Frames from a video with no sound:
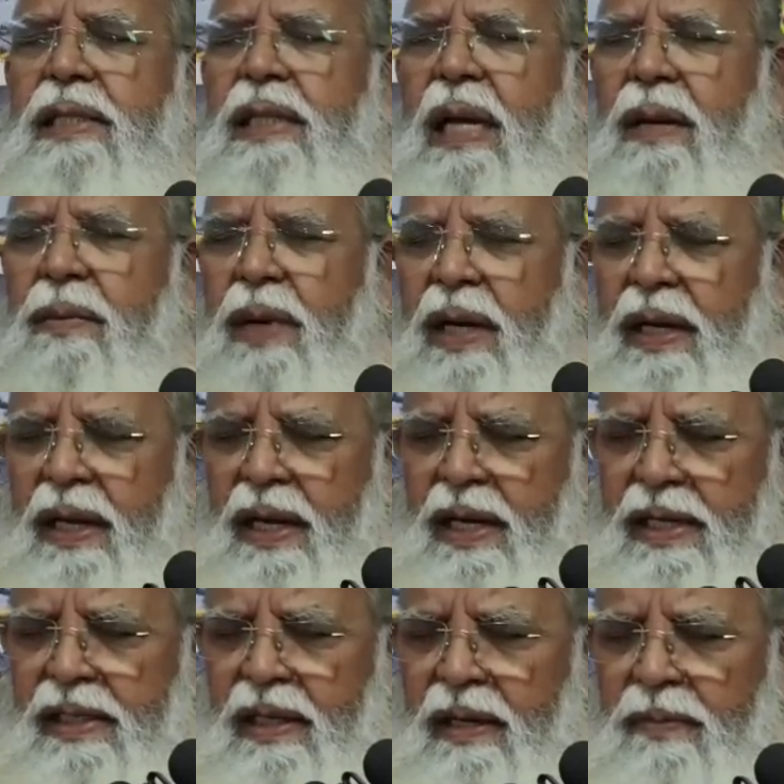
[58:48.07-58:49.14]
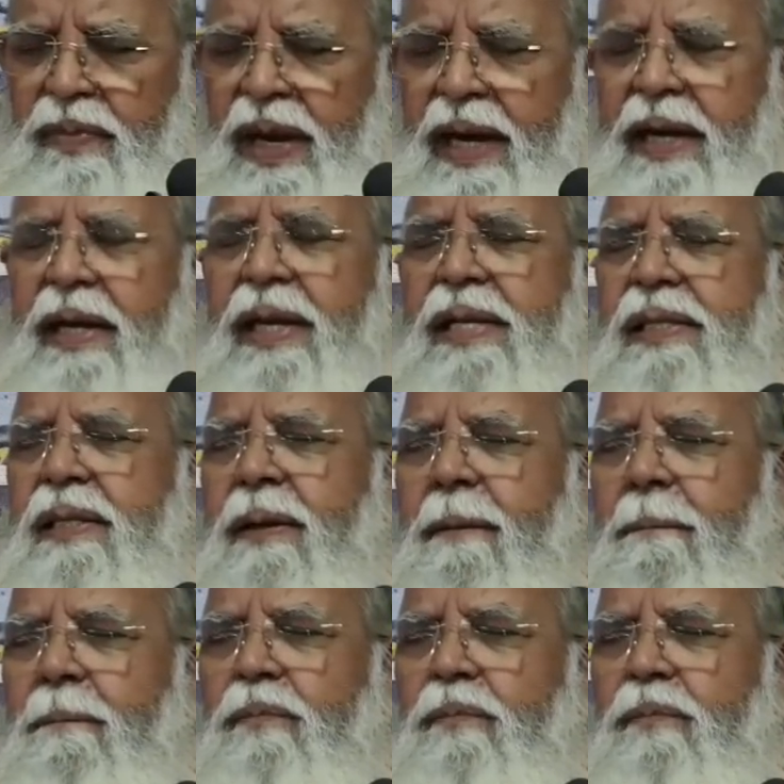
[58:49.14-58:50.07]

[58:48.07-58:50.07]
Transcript: simultaneously practiced,